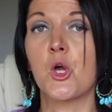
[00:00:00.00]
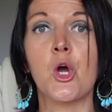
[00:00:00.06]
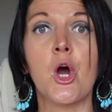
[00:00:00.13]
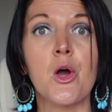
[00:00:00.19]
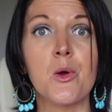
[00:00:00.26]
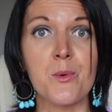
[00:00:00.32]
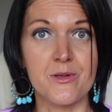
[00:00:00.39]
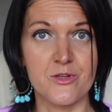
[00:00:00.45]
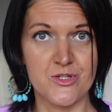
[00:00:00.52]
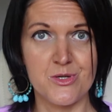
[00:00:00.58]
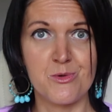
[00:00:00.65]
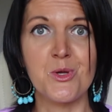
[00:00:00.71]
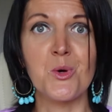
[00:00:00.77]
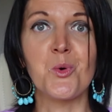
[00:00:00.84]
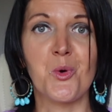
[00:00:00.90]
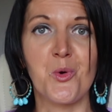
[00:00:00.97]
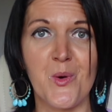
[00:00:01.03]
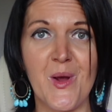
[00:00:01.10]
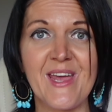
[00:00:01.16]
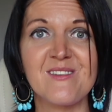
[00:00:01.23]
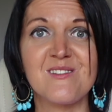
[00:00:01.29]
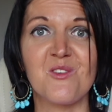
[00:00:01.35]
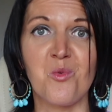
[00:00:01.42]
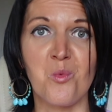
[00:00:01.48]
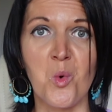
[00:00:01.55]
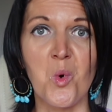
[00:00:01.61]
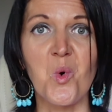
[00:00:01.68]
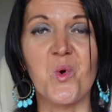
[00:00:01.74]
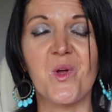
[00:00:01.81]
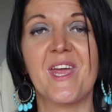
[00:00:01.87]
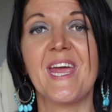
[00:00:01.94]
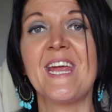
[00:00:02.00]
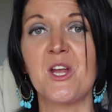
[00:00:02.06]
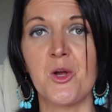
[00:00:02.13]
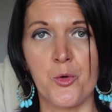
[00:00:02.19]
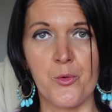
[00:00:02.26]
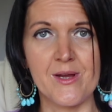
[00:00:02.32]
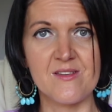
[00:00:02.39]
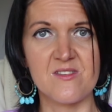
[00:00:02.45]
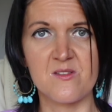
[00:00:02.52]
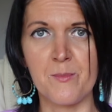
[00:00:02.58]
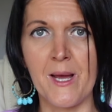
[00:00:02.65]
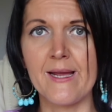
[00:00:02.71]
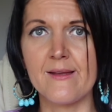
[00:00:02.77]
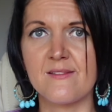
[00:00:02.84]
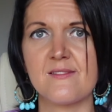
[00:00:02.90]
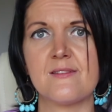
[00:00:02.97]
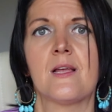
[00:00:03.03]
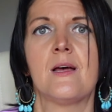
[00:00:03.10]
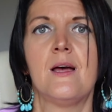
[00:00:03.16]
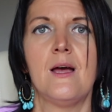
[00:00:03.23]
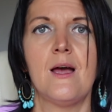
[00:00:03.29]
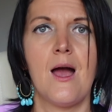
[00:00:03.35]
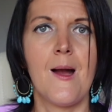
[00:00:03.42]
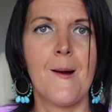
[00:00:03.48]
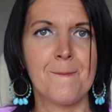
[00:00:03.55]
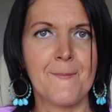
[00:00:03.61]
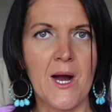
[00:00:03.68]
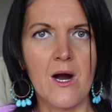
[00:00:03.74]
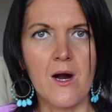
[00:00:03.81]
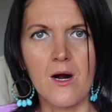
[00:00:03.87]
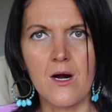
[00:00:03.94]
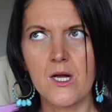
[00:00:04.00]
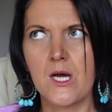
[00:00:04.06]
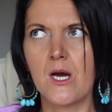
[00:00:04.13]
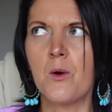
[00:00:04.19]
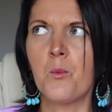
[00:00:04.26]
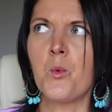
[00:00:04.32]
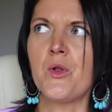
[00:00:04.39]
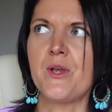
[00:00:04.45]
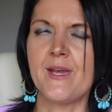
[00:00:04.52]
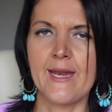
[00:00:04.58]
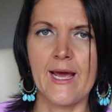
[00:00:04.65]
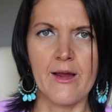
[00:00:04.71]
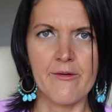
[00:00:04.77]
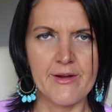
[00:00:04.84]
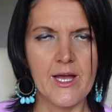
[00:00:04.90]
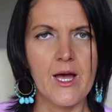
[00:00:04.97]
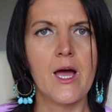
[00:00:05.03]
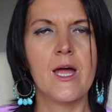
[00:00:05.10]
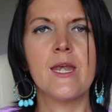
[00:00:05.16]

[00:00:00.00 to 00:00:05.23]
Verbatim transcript: go and do your creative walk in a green space, a park, a wooded area, a